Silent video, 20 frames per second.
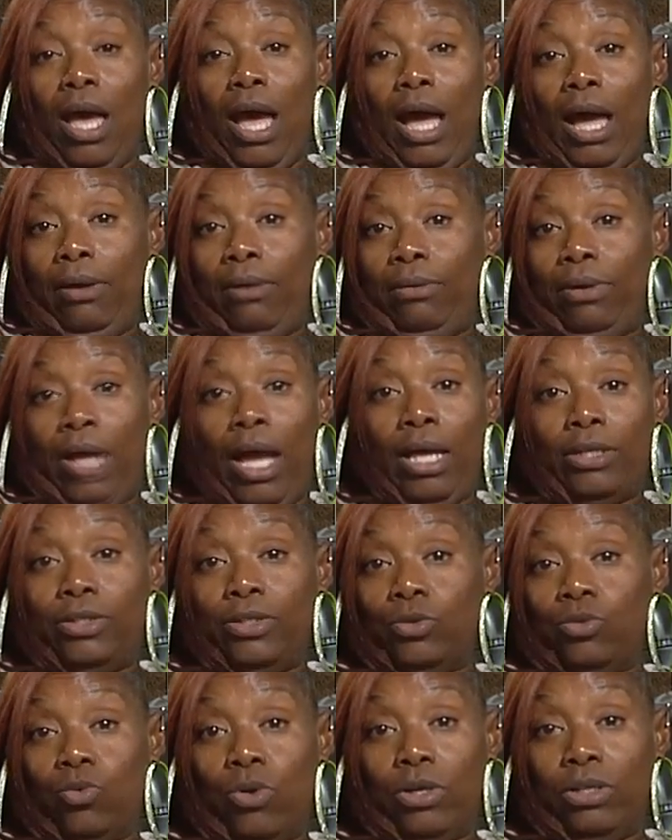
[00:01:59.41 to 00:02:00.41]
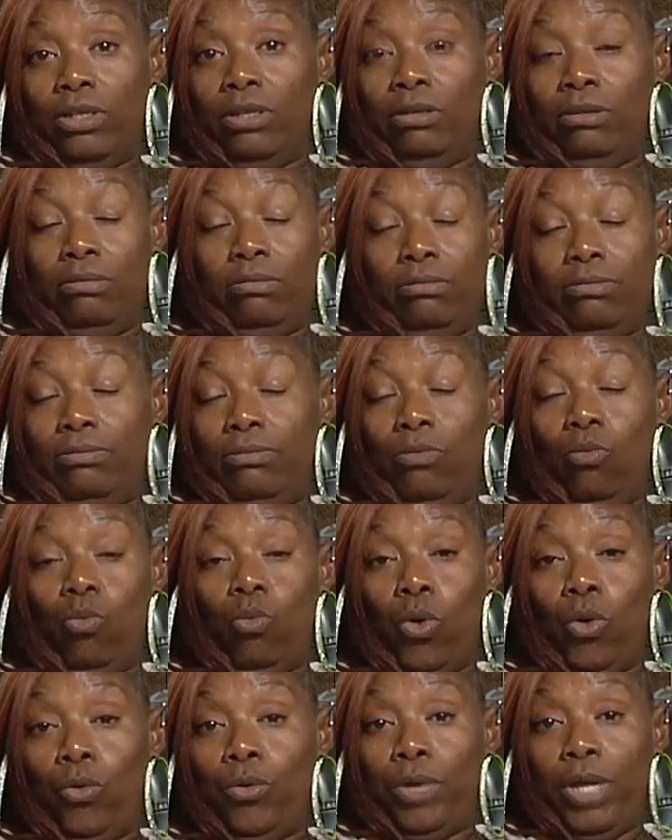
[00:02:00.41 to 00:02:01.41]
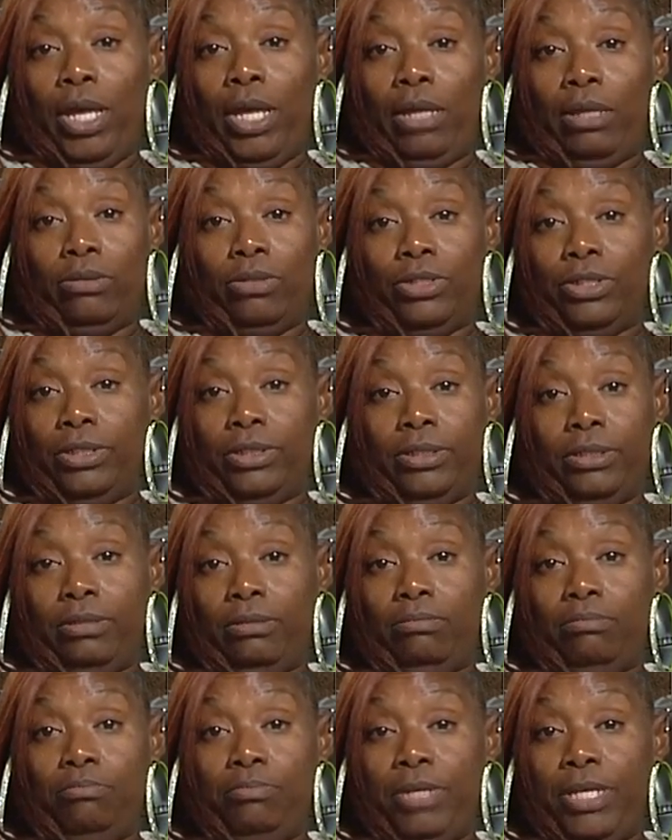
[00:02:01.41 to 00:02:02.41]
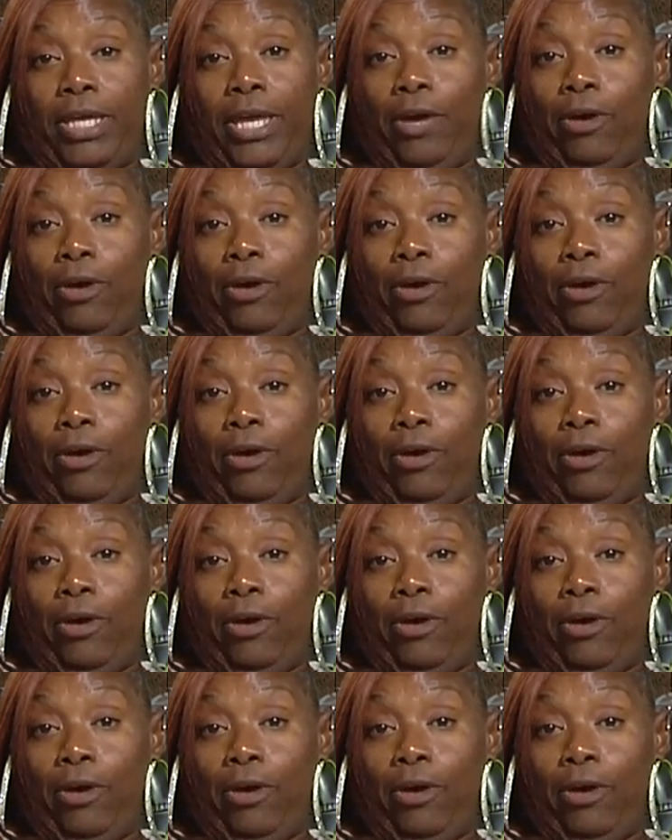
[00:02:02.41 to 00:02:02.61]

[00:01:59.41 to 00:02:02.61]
I, I just wanted to work and just be